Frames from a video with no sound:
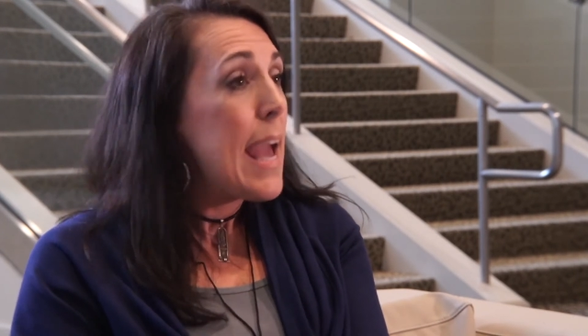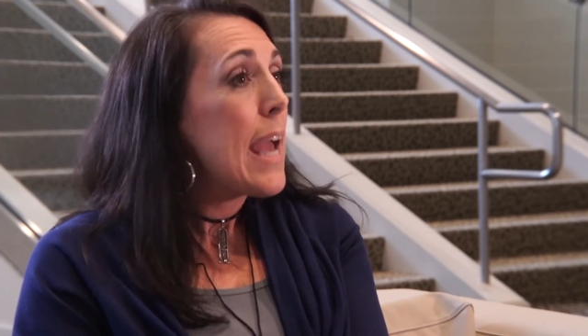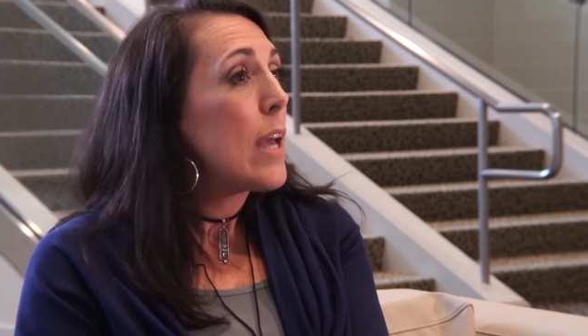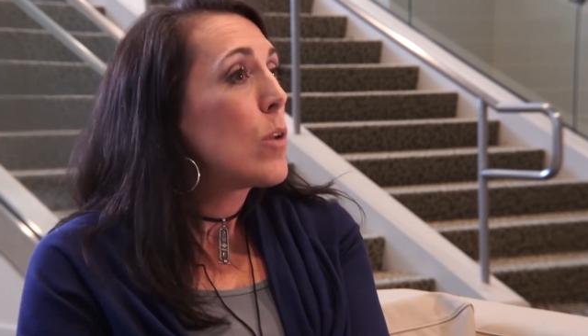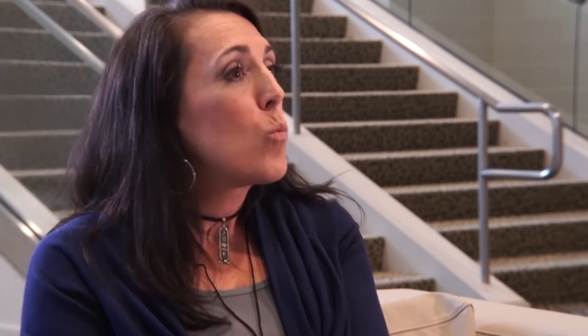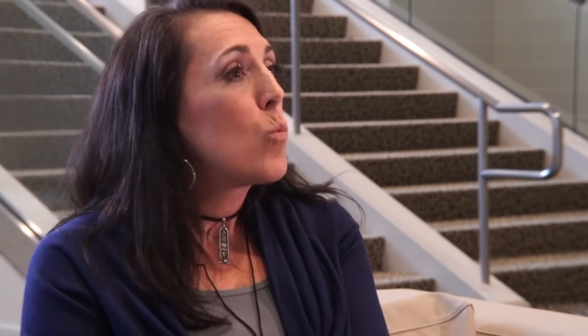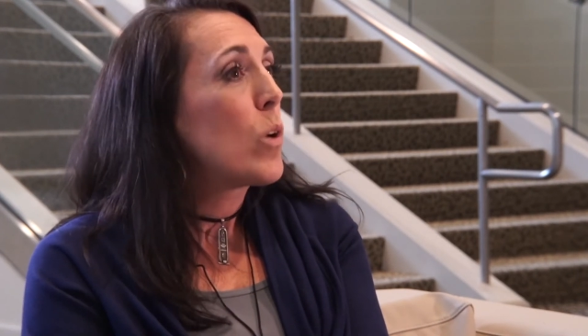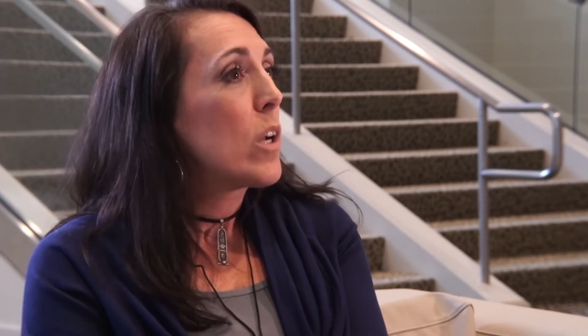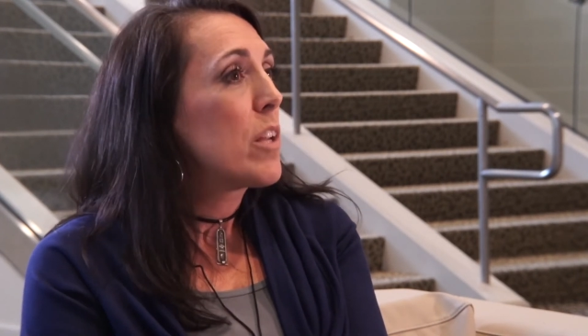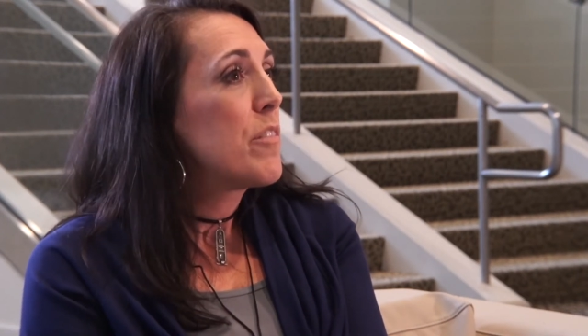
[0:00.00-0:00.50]

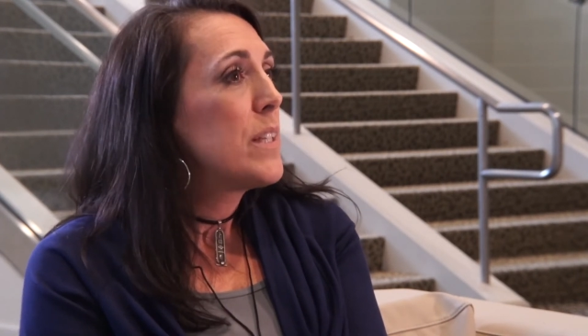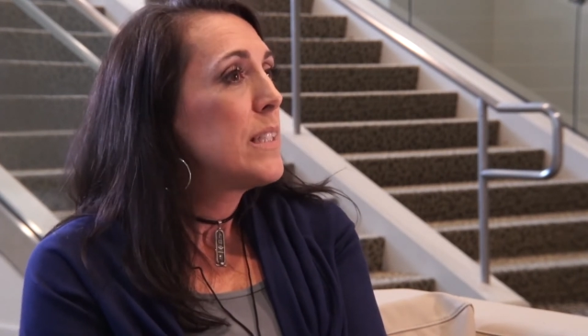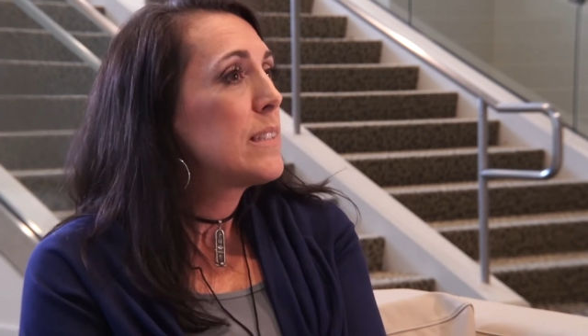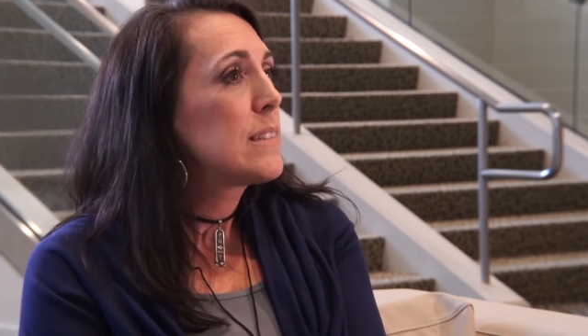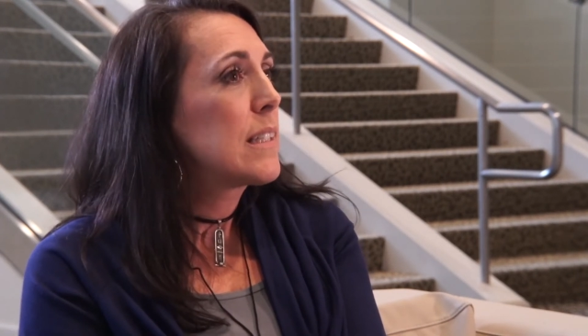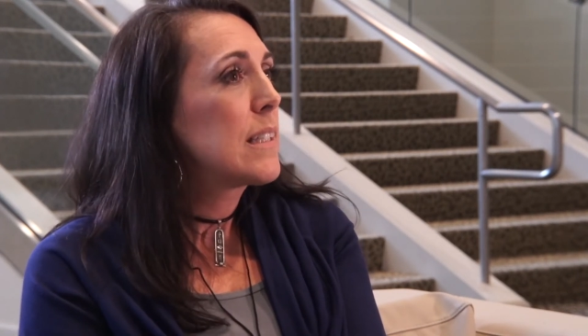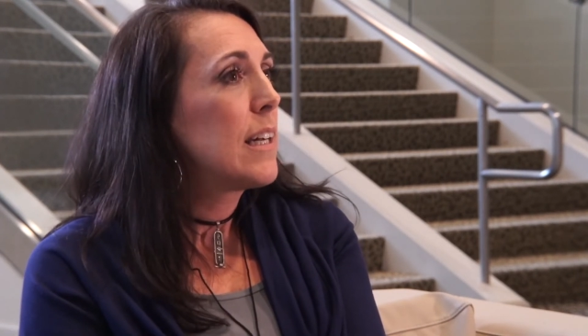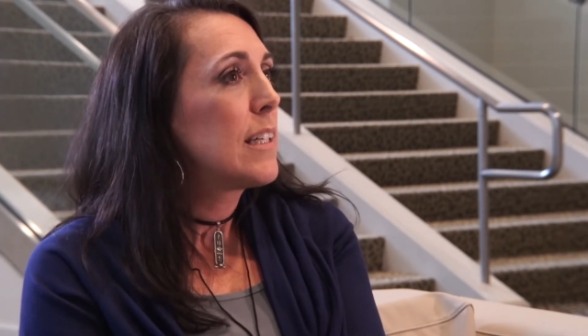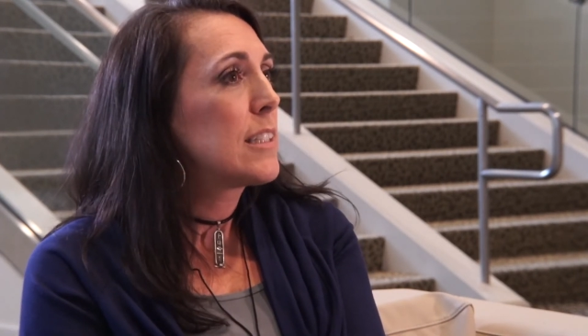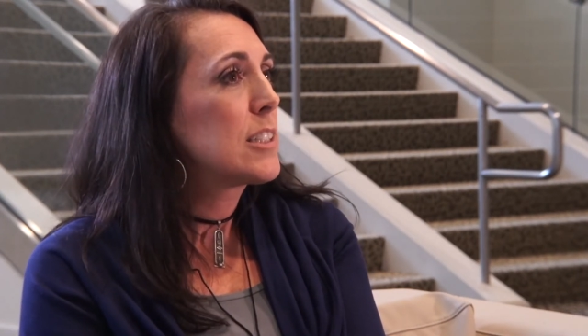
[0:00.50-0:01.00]
and one of
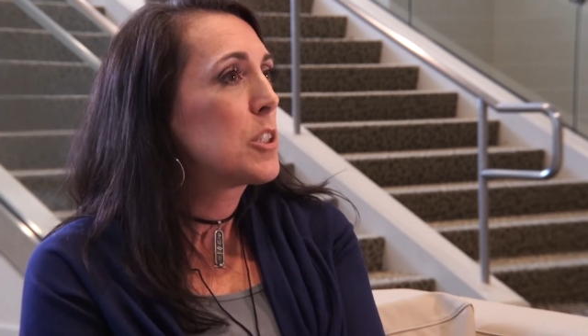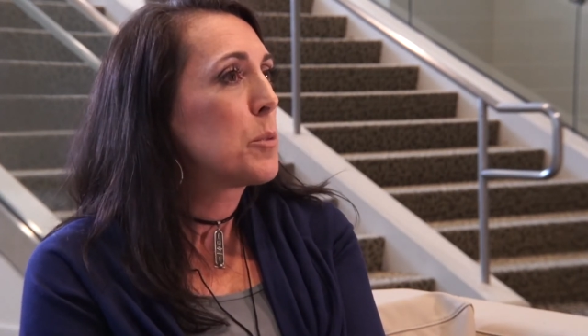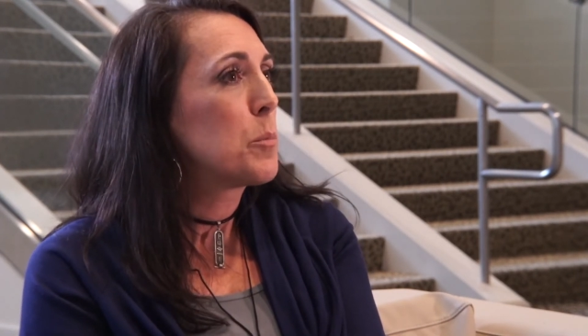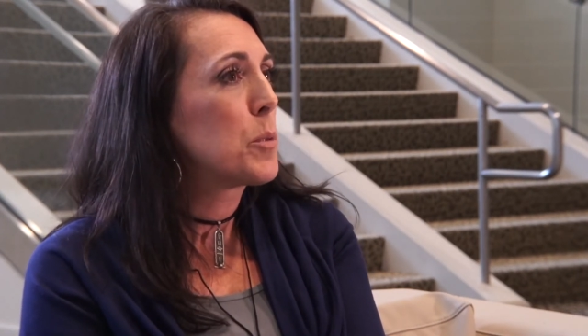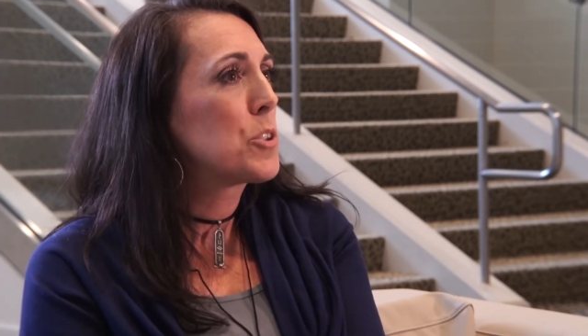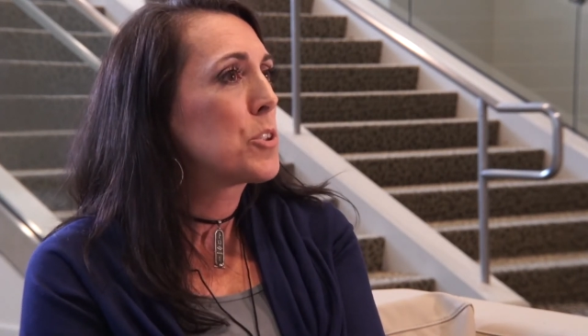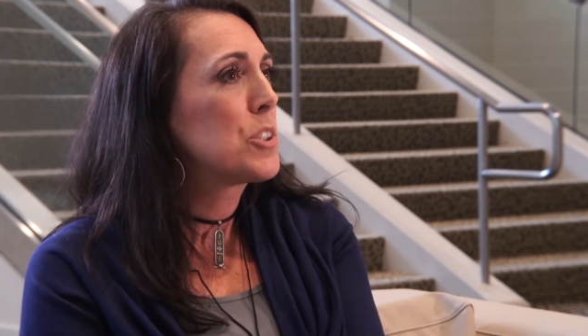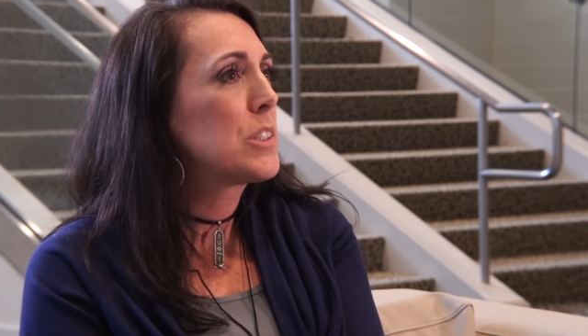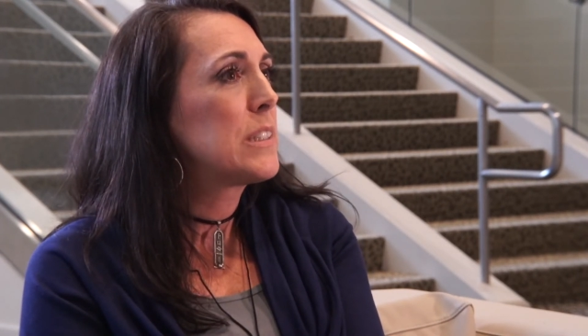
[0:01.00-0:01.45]
his customers